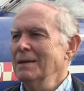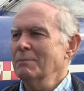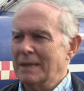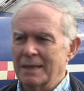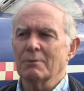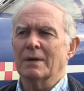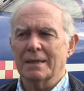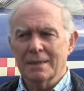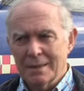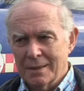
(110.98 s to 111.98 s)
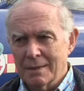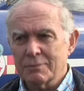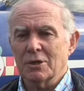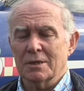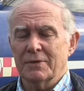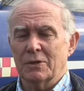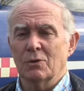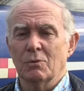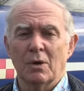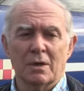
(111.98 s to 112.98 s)
But anyway, the upshot of it
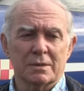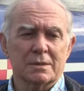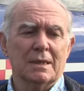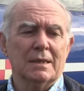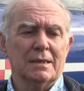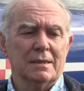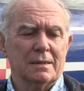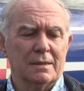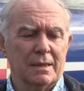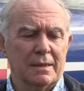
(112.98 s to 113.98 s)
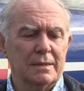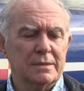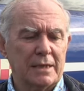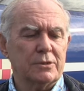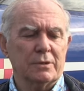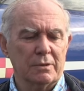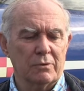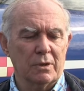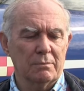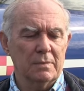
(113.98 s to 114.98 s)
all was, they sat you in a
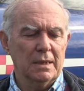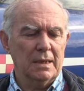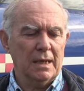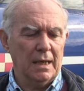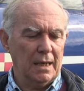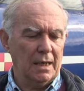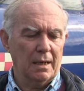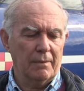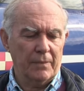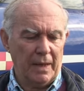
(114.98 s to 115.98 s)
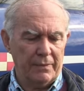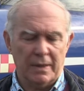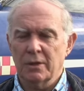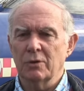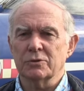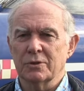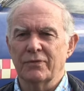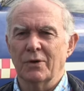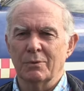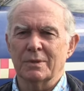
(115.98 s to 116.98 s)
room, and they called you
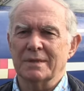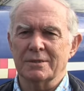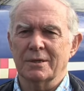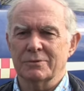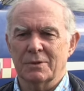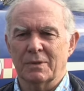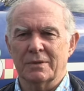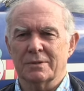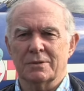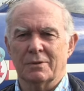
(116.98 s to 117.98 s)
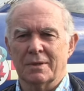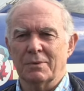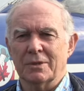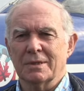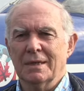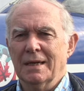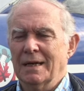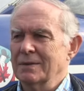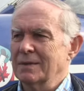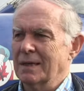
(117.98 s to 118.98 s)
forward, and they told you what the story was.
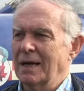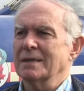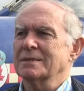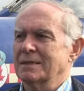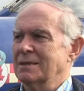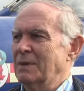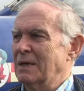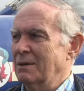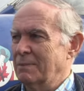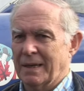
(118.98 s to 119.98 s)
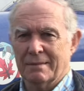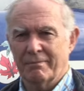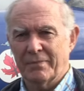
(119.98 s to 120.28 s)
And the guy said to me, look, mate,